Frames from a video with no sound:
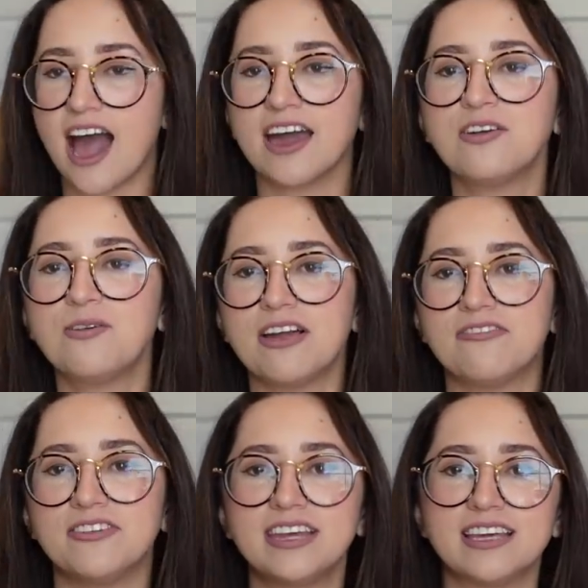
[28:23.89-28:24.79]
I don't know, I
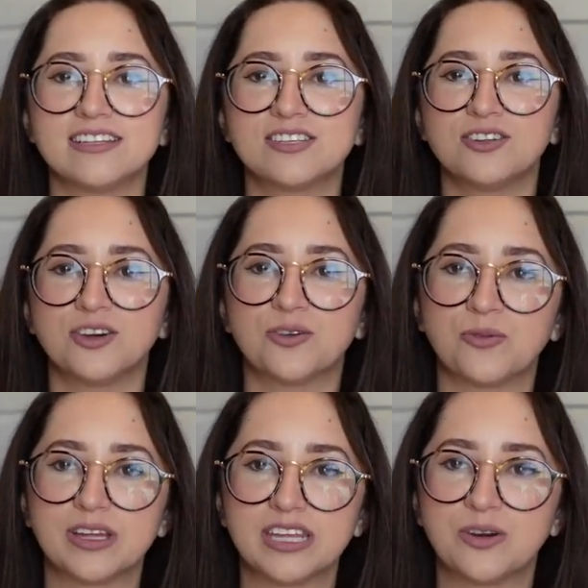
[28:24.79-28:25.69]
feel like this will look
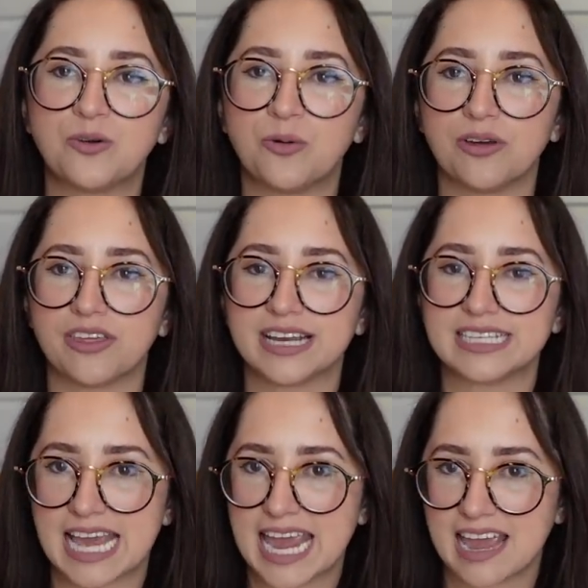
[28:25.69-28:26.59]
really cool with like a
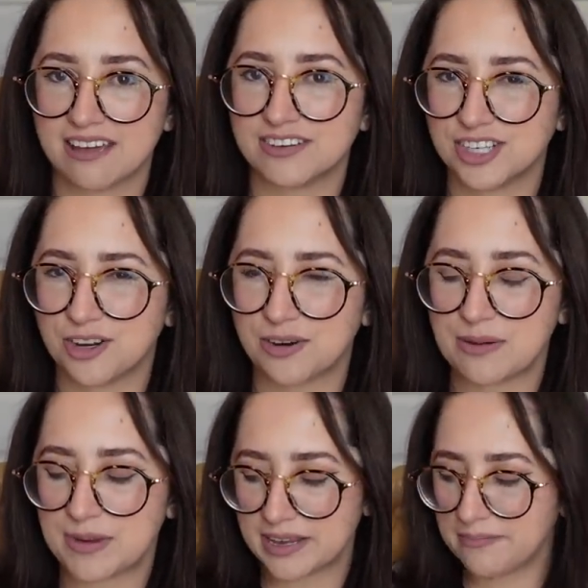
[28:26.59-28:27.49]
tan, do you know what
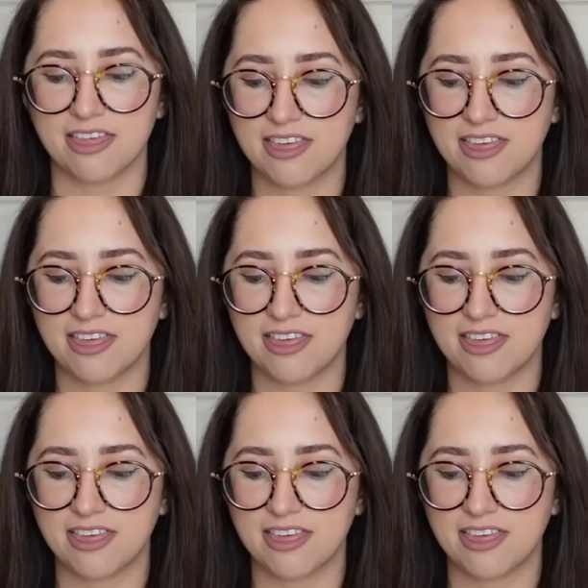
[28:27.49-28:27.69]
I mean?